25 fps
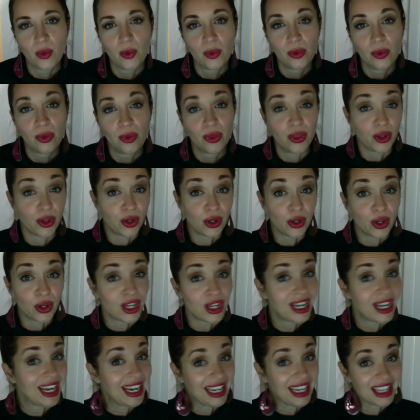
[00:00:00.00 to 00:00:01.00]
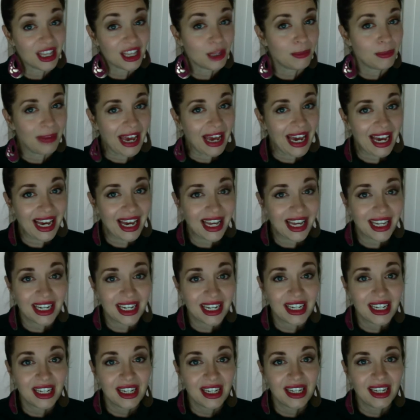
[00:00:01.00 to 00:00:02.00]
the good and the bad,
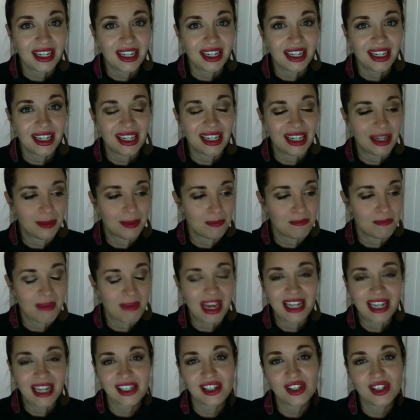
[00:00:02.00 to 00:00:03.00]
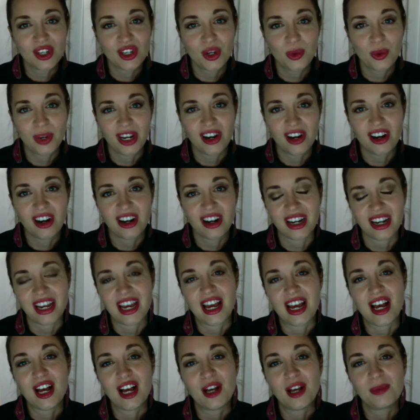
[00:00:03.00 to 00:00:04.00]
it makes us who we are and it
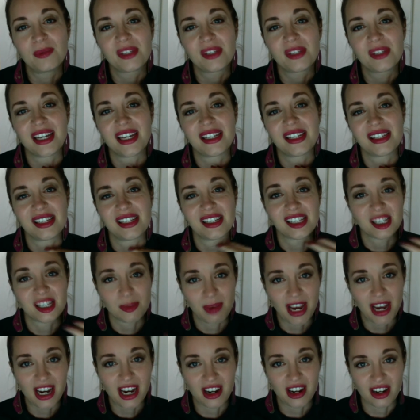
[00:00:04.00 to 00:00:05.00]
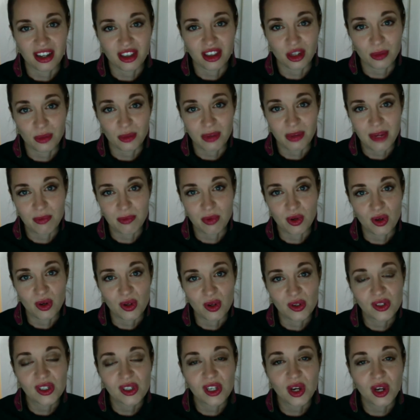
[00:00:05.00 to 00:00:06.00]
helps us inspire other people.
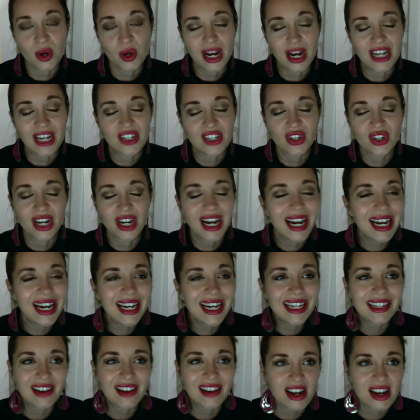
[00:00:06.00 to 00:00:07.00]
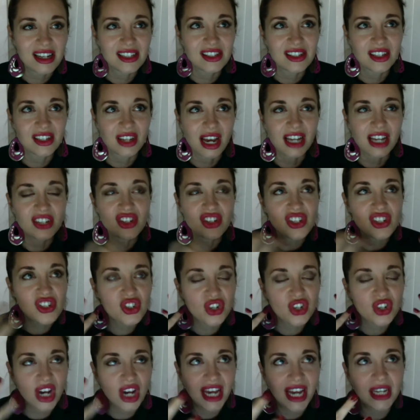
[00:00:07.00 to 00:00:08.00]
So I just
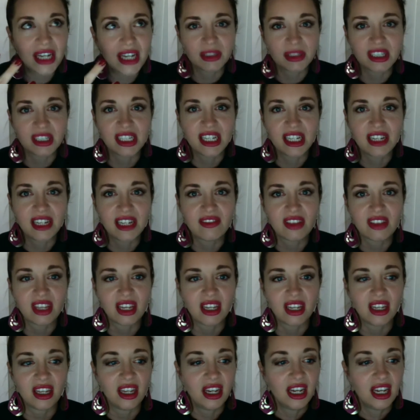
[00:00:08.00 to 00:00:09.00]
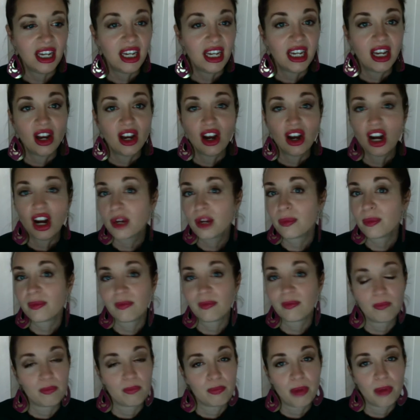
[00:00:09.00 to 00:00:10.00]
try to believe that hard
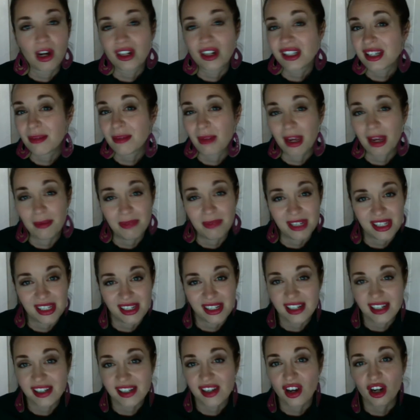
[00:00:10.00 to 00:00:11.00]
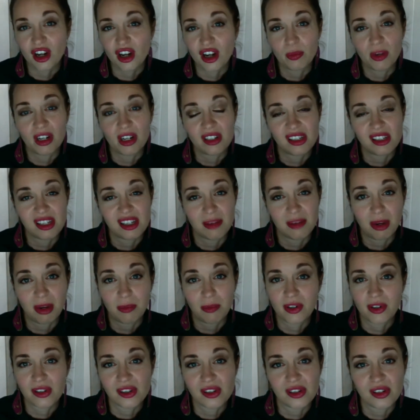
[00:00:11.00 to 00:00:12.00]
parts of my business, hard parts of my
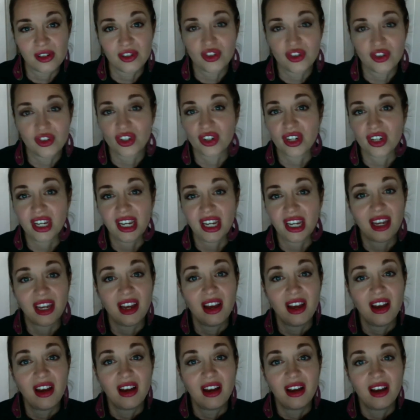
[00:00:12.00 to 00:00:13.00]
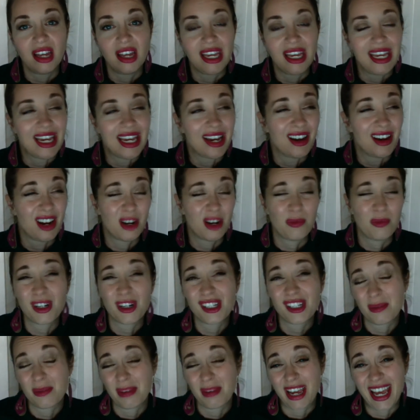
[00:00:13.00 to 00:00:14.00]
personal journey, hard parts
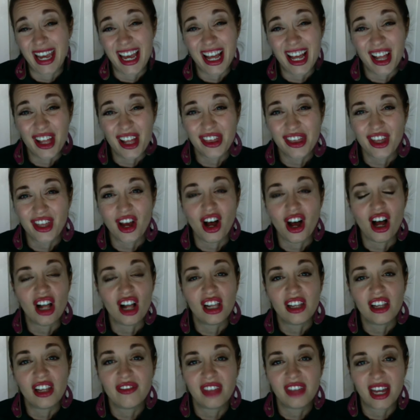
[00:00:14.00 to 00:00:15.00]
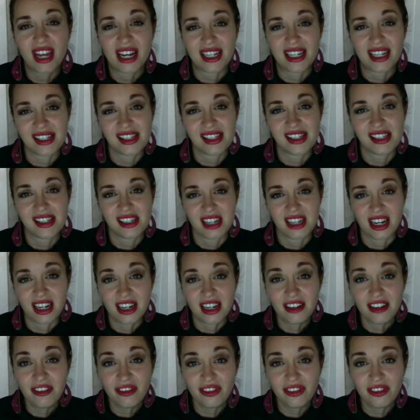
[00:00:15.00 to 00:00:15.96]
of my health, all of that stuff